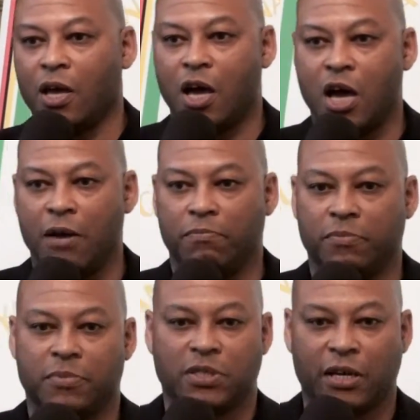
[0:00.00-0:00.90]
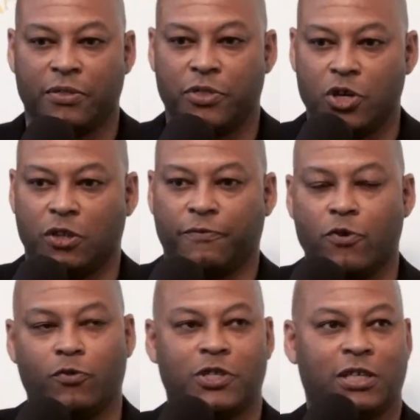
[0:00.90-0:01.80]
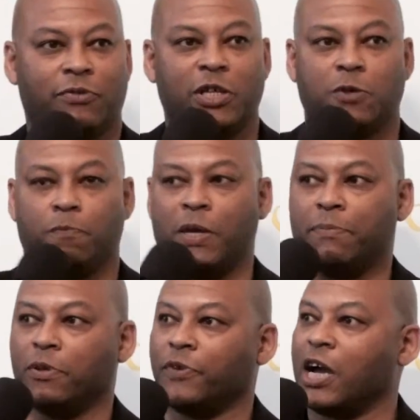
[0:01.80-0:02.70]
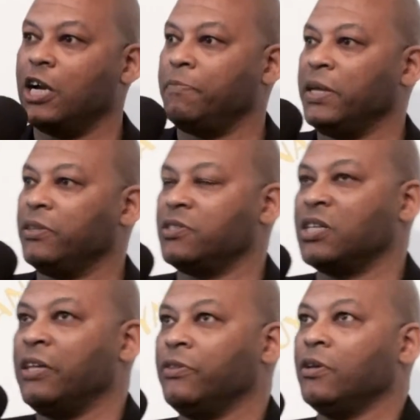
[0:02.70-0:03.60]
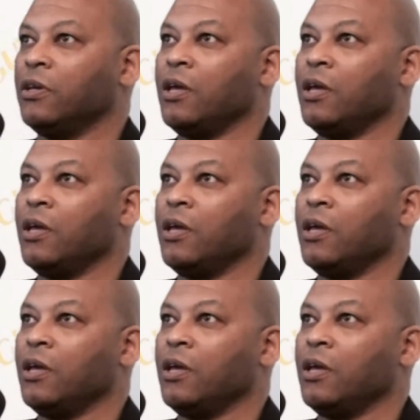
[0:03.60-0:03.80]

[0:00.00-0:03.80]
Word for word: Um, second, third, and fourth generation people of Caribbean descent,